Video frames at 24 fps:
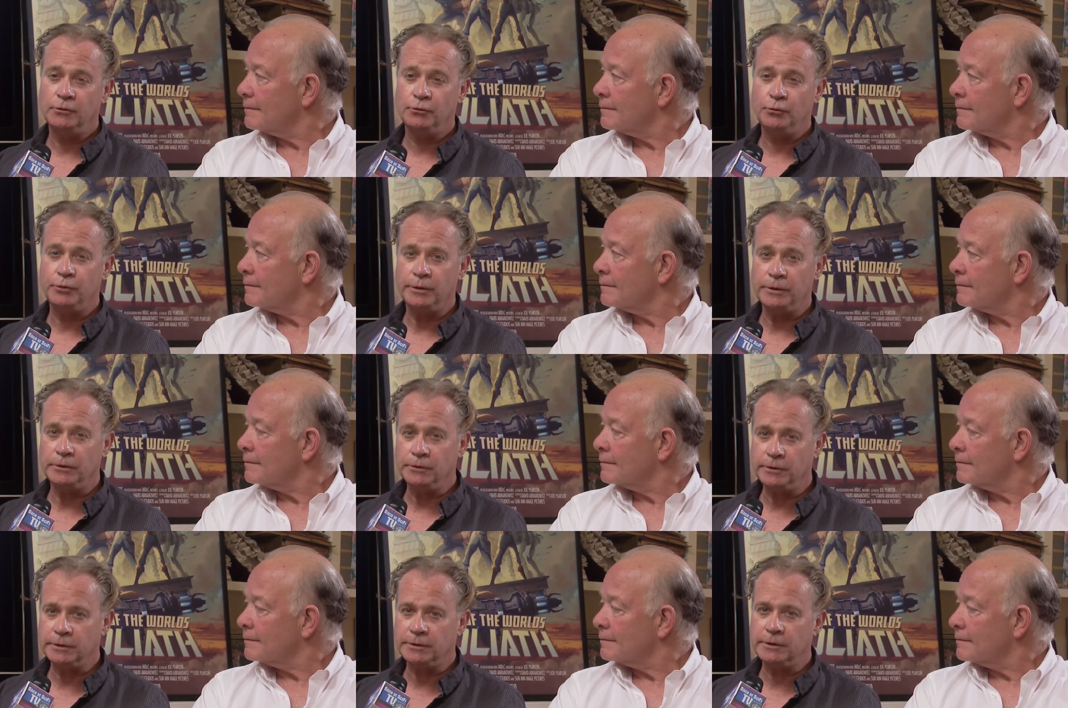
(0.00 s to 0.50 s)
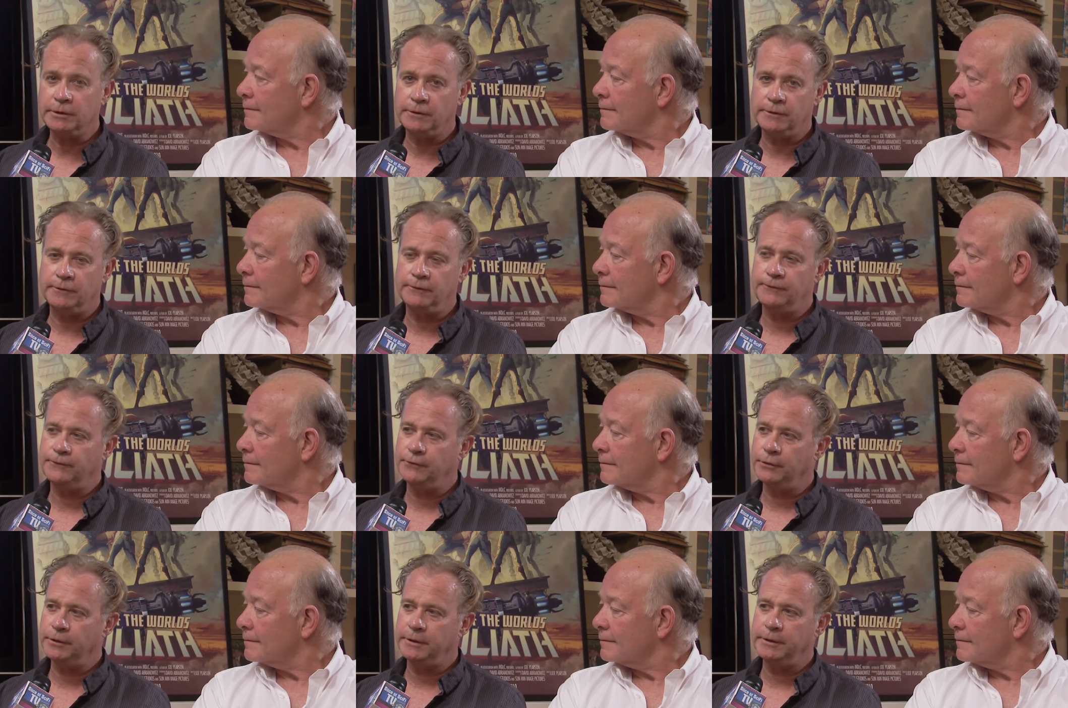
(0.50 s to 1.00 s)
Speaker 1: we looked at the
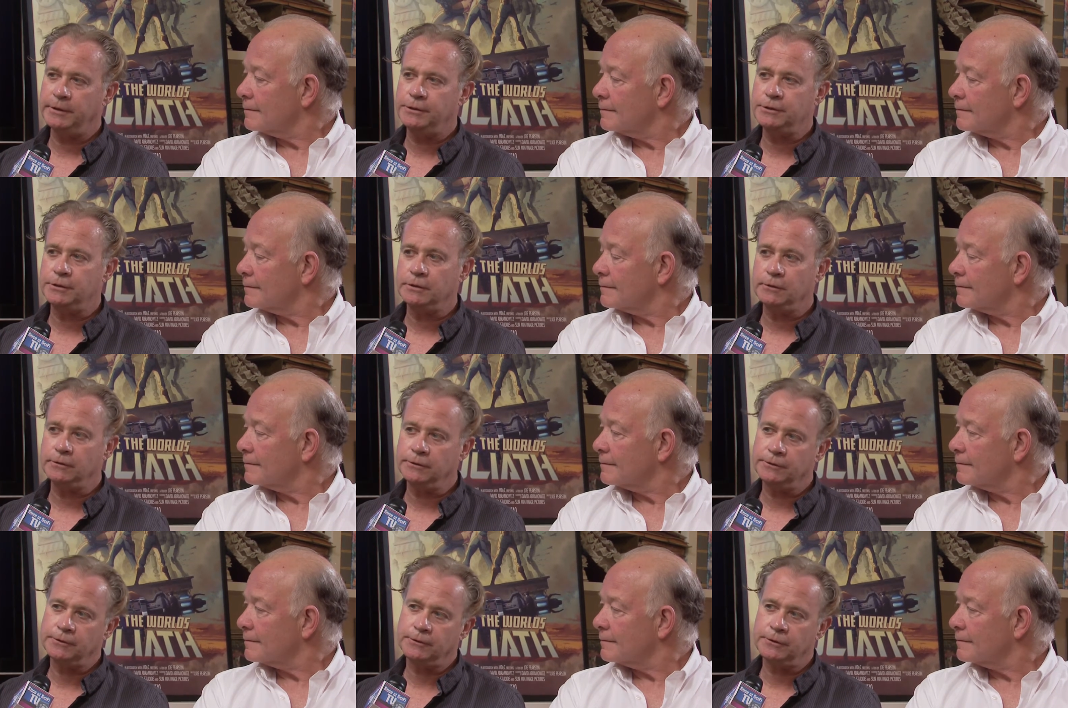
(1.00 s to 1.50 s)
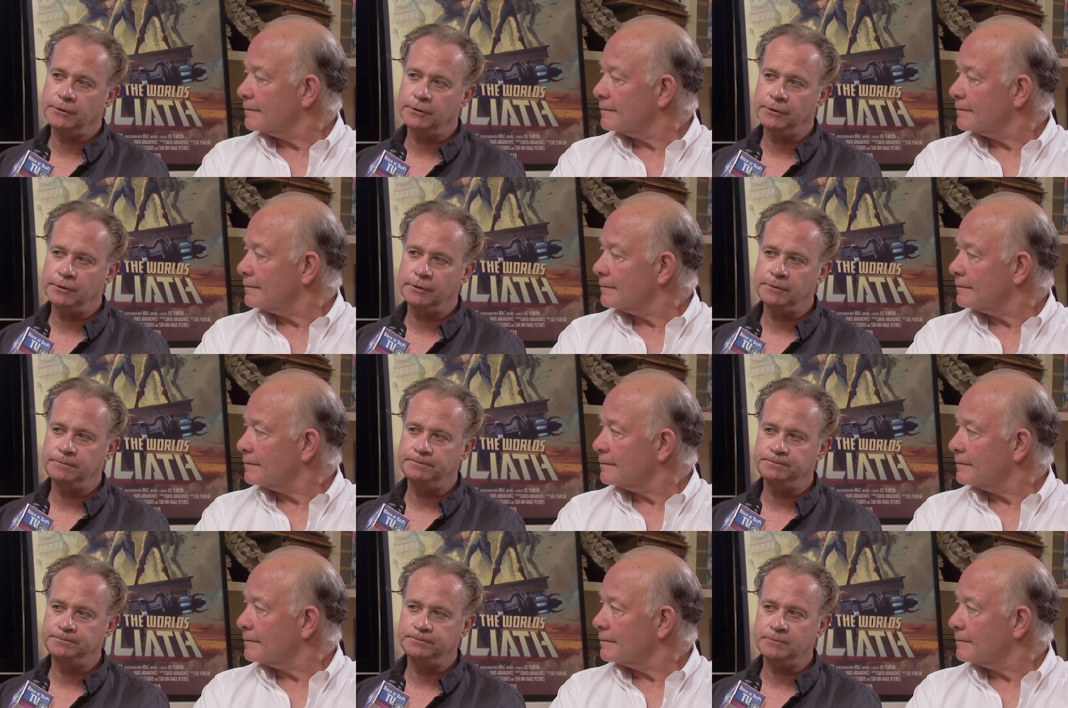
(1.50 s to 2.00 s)
footage, it looked
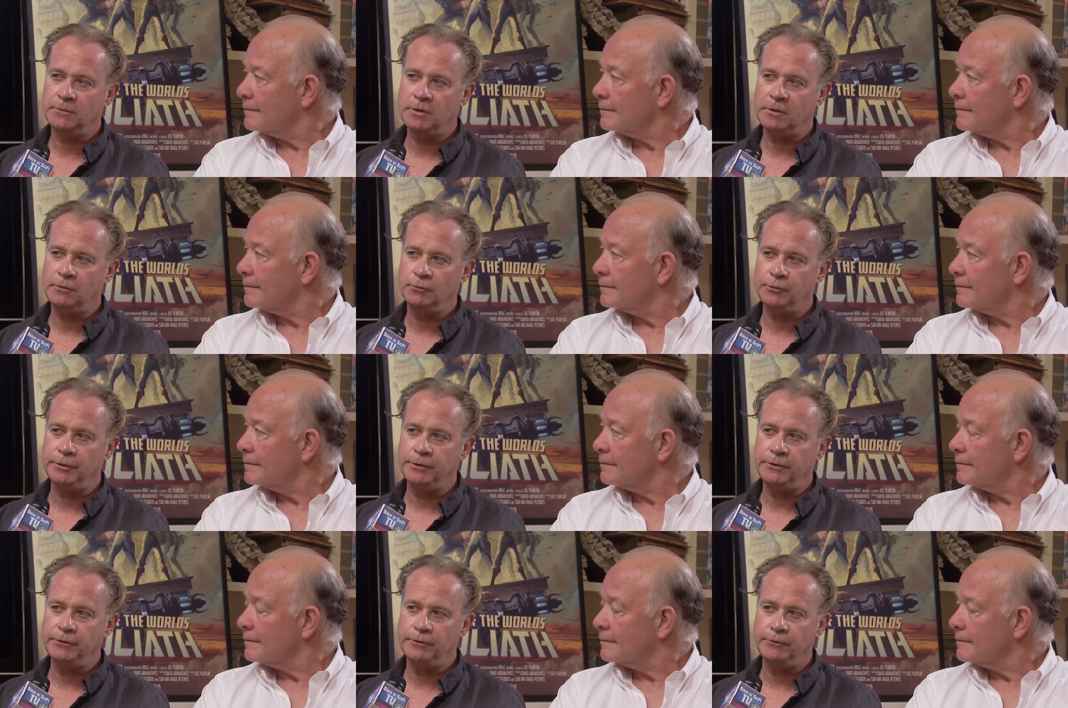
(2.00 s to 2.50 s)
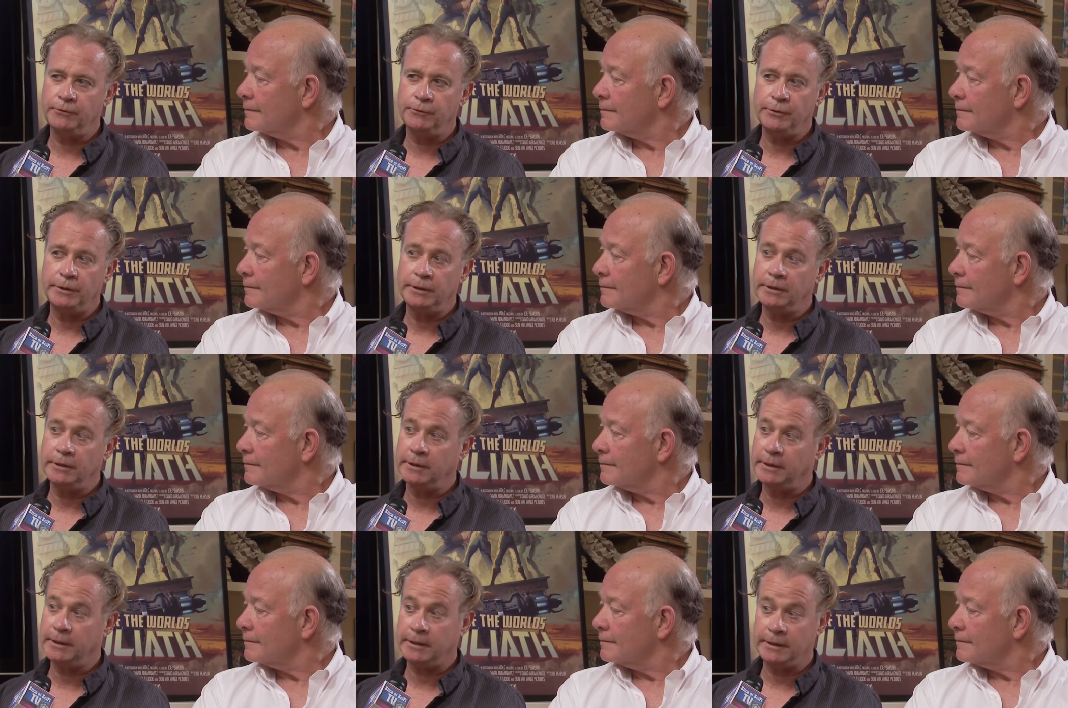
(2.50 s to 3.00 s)
good, and we knew we
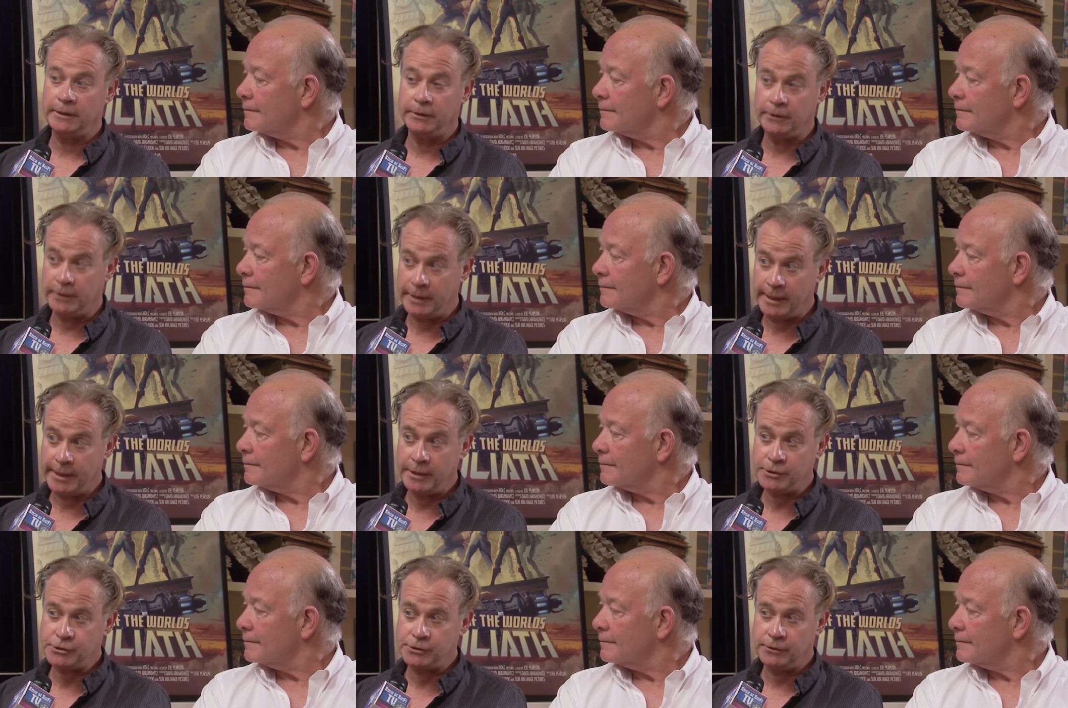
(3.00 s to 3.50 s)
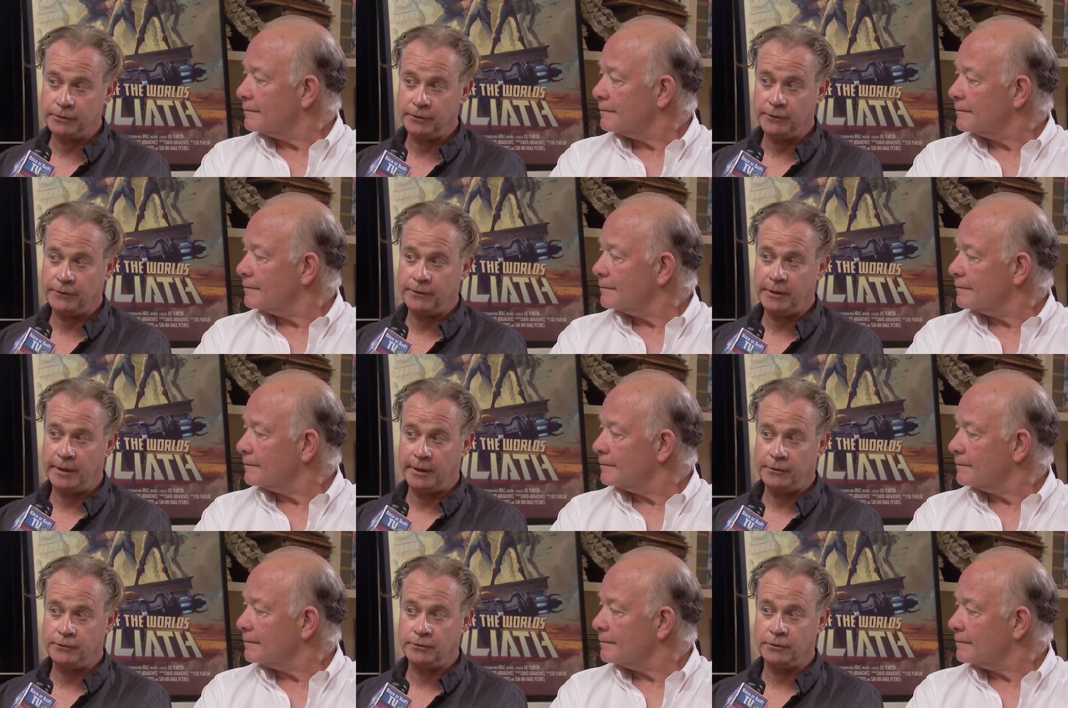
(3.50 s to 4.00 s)
could get international
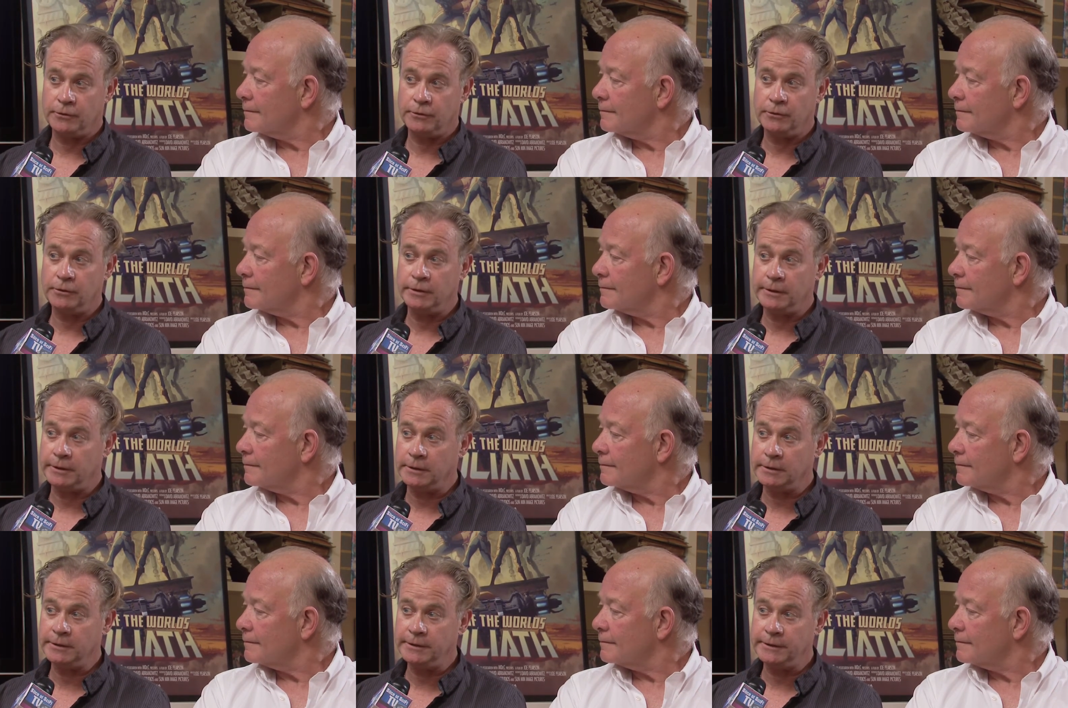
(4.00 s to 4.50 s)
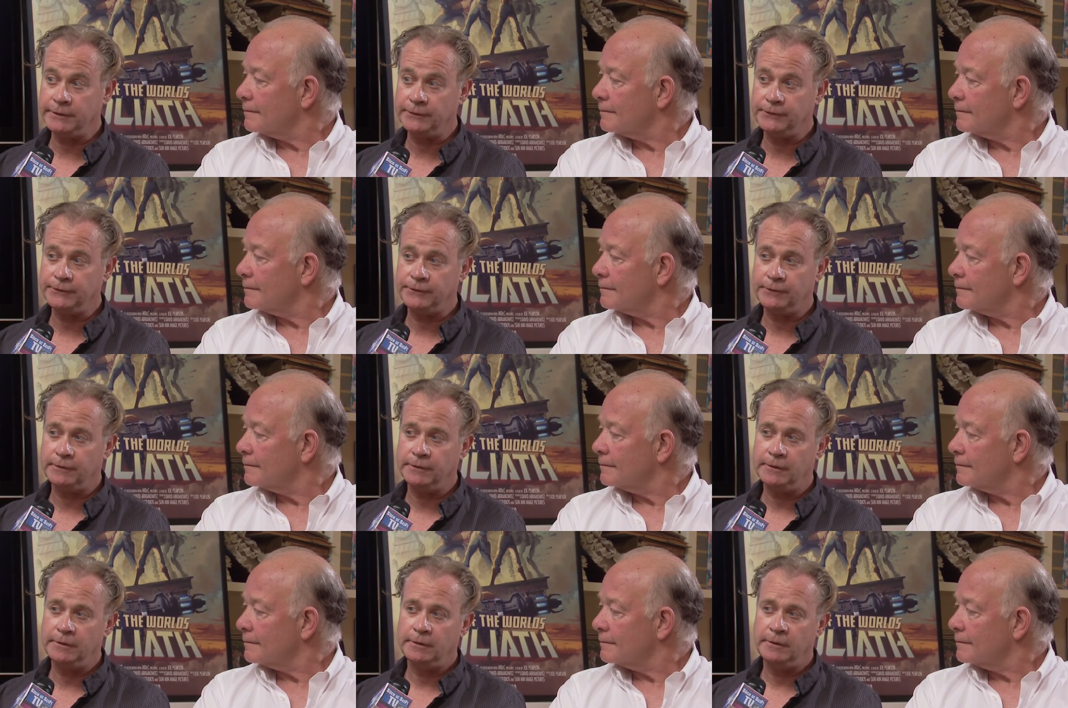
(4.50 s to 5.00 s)
theatrical at
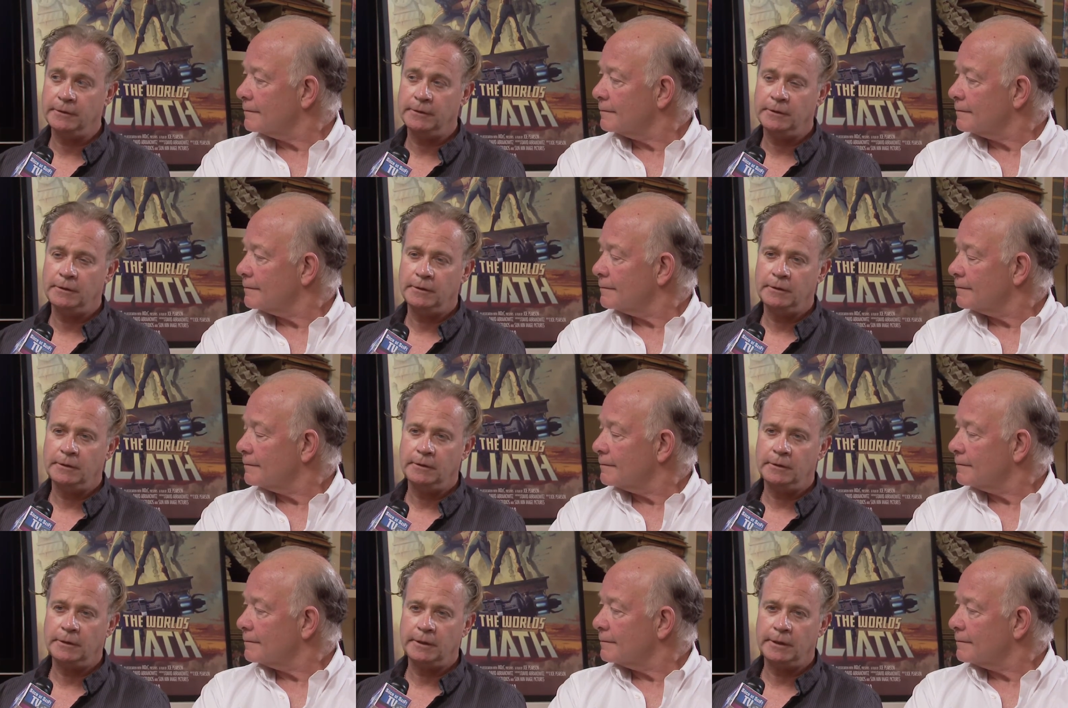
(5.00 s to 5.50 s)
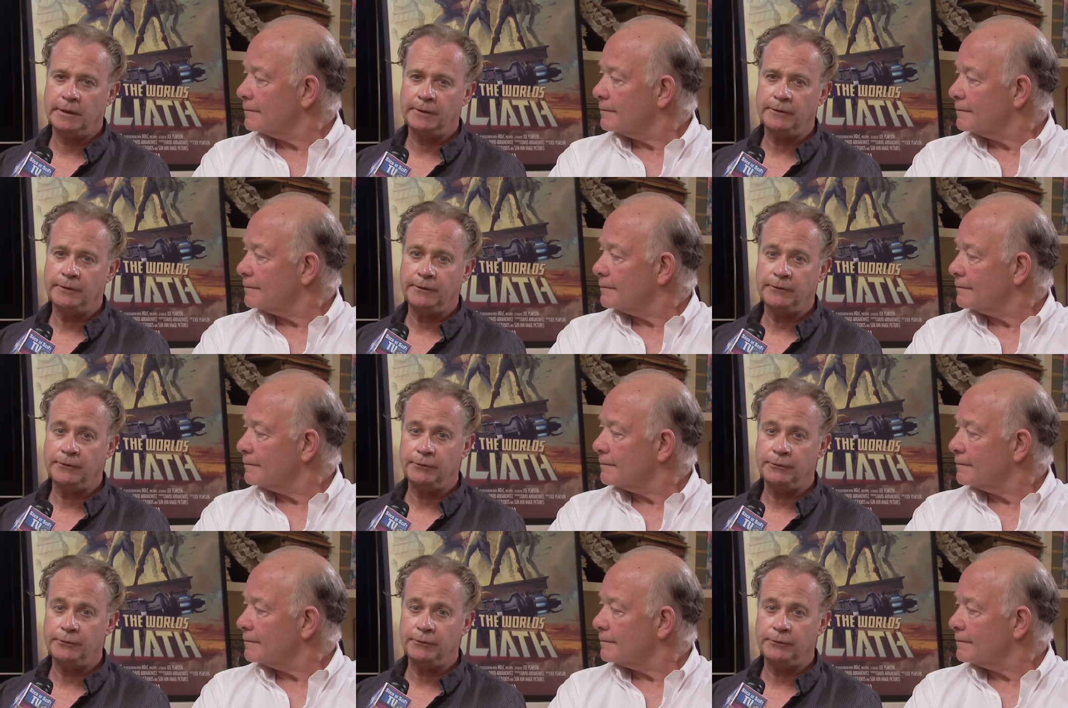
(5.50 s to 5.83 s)
least. And then